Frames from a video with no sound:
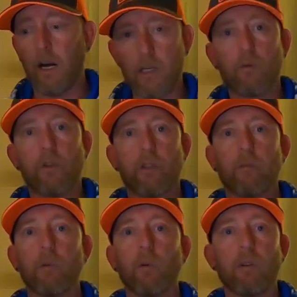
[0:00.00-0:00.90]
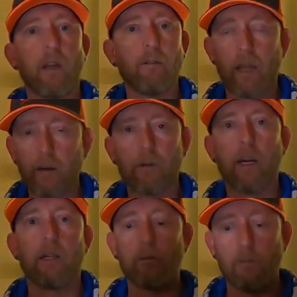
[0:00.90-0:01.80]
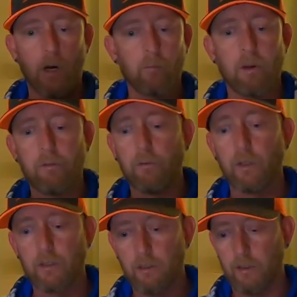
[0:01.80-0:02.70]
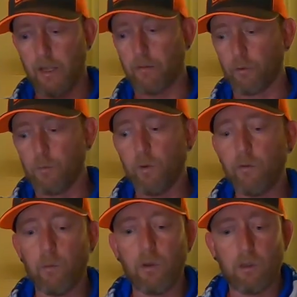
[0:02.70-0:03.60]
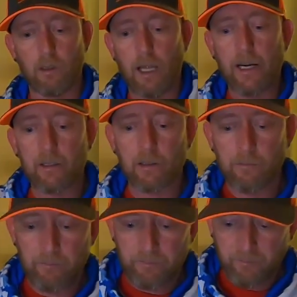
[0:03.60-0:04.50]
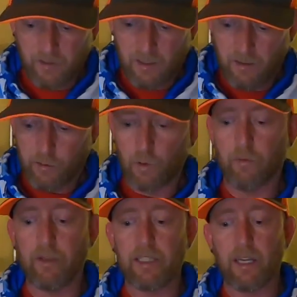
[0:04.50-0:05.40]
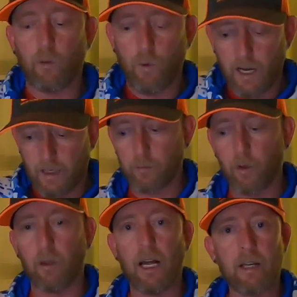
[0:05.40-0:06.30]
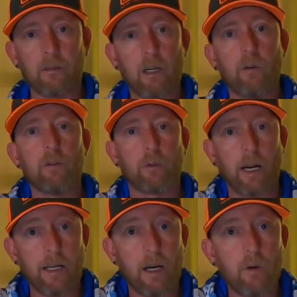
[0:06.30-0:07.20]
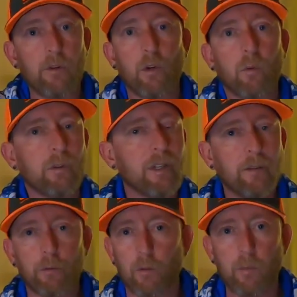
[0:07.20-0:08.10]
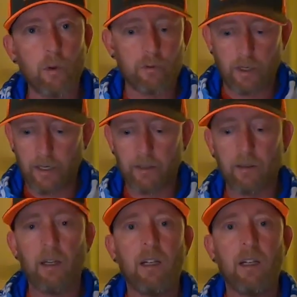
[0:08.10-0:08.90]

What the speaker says: ice fishing boot I've ever had on my foot. They have a removable liner, so if they get wet, pull the liner out, dry it out. No need for a boot dryer.